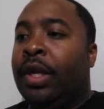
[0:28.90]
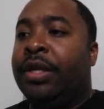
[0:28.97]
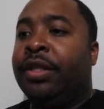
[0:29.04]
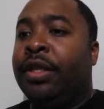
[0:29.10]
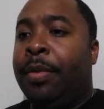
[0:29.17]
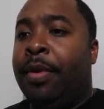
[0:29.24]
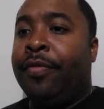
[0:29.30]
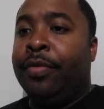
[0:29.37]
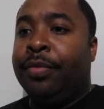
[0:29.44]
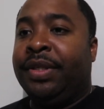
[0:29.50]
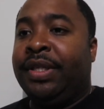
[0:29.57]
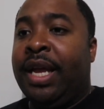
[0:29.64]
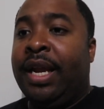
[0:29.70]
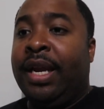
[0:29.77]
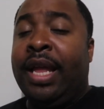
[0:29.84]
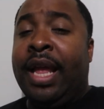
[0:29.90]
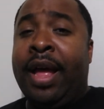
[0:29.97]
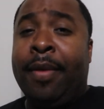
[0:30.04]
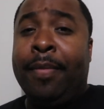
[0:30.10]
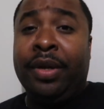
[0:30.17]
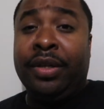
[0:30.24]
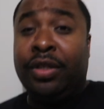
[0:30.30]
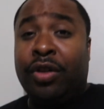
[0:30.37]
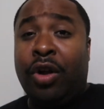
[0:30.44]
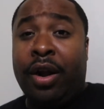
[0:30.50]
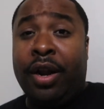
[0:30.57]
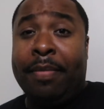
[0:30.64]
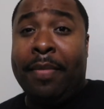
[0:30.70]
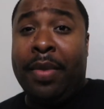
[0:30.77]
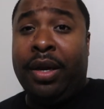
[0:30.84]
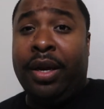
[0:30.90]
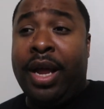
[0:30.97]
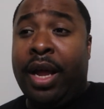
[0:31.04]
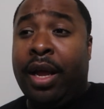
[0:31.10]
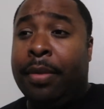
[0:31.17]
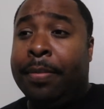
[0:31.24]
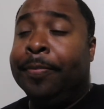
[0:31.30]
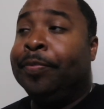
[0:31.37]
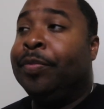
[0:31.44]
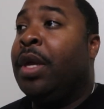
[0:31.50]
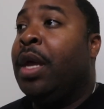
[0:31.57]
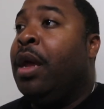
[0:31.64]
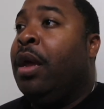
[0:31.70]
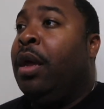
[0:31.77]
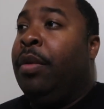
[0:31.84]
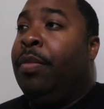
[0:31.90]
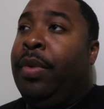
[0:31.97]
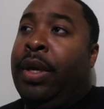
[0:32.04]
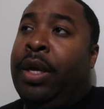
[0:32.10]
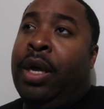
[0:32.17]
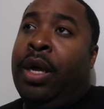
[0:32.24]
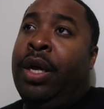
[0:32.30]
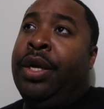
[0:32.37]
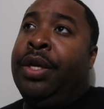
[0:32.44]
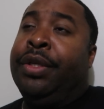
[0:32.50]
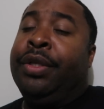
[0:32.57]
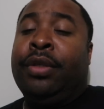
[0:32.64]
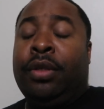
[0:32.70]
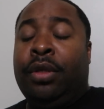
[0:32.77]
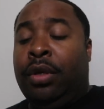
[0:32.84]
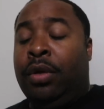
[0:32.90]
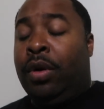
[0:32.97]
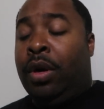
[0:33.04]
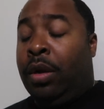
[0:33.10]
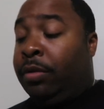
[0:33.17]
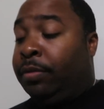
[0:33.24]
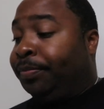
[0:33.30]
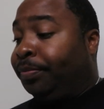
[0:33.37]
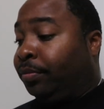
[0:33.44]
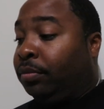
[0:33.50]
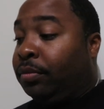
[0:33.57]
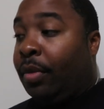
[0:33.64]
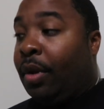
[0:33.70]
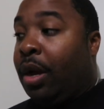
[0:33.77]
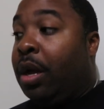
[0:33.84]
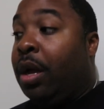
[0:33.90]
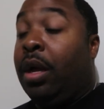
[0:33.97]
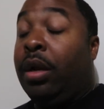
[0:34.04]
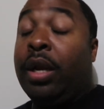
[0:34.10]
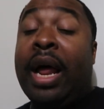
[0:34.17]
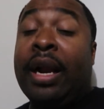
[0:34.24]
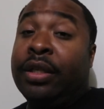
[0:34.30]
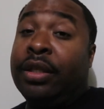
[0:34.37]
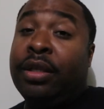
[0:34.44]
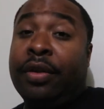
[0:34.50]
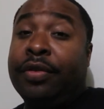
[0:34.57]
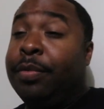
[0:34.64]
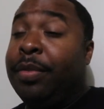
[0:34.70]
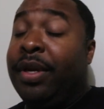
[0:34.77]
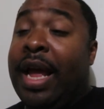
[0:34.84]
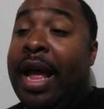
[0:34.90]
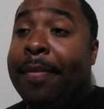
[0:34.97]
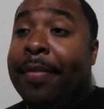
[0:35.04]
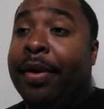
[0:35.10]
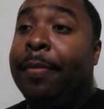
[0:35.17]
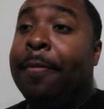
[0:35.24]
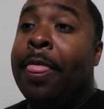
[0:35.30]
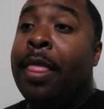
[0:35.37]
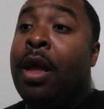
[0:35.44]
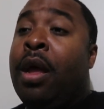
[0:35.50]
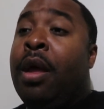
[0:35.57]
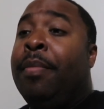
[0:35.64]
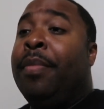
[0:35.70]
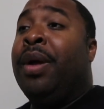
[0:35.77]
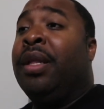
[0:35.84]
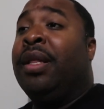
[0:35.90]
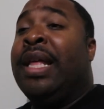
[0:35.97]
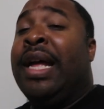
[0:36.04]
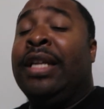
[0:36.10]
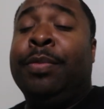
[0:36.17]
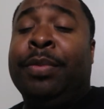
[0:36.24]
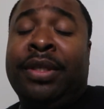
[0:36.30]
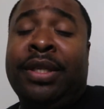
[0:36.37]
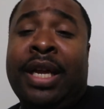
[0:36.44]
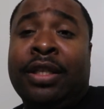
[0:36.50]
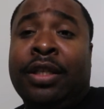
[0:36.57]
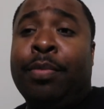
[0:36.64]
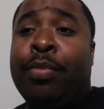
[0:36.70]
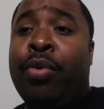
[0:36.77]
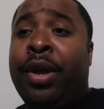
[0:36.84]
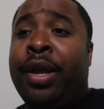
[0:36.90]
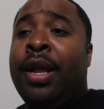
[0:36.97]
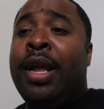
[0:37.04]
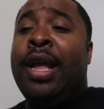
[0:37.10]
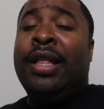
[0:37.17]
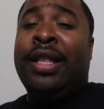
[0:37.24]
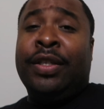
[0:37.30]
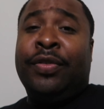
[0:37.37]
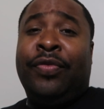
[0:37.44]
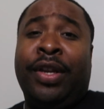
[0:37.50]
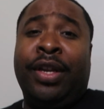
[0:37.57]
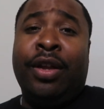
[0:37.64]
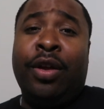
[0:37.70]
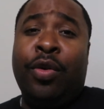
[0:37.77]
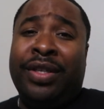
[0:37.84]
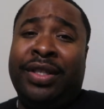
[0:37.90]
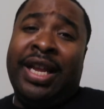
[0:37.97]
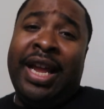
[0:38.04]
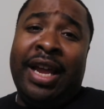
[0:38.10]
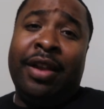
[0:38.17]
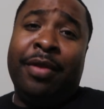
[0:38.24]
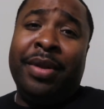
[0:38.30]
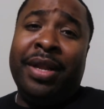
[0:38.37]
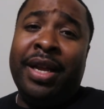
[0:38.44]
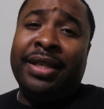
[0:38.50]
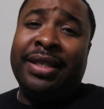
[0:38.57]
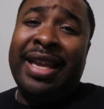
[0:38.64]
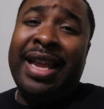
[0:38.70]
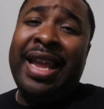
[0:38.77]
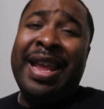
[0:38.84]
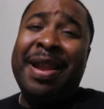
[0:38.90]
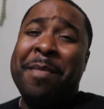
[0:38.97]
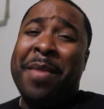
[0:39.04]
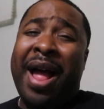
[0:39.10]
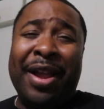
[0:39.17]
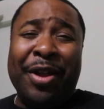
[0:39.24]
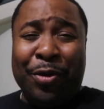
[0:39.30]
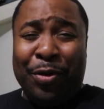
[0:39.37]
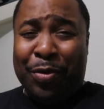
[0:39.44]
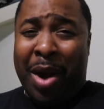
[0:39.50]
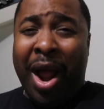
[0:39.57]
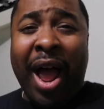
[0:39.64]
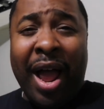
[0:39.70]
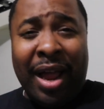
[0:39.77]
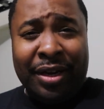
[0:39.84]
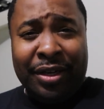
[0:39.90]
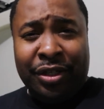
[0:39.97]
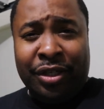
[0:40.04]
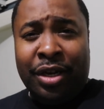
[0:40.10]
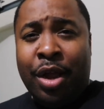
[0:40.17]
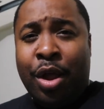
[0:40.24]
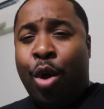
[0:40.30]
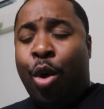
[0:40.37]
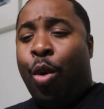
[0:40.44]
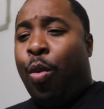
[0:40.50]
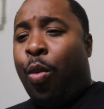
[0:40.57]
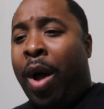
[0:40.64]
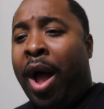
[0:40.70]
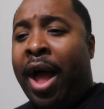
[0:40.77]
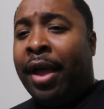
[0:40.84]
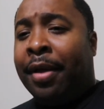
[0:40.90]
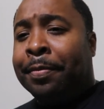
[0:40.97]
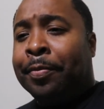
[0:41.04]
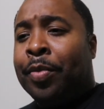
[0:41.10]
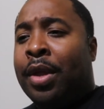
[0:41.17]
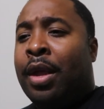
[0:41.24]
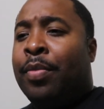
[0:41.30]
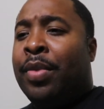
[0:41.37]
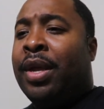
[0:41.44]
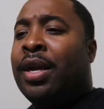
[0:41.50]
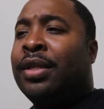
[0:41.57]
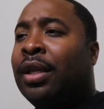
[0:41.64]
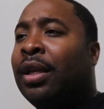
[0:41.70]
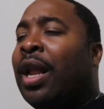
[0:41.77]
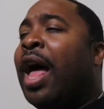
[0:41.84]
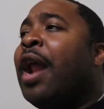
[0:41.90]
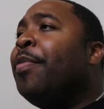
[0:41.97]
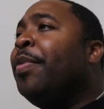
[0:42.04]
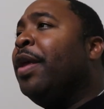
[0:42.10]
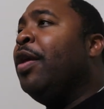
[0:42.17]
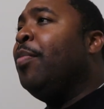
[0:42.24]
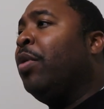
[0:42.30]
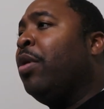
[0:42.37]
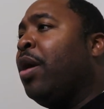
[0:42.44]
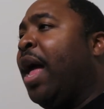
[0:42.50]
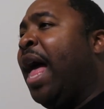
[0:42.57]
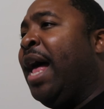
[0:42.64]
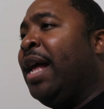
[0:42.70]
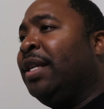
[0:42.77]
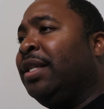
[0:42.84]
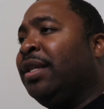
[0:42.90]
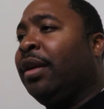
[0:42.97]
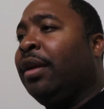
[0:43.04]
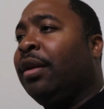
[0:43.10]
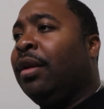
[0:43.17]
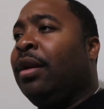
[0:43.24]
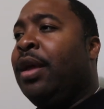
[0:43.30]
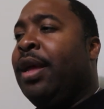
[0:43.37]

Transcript: some of them said yeah, but starting Monday, because you know a lot of stuff's been happening. But that's besides the point. This video is taking place in my garage. Why? Because a lot of people are asking,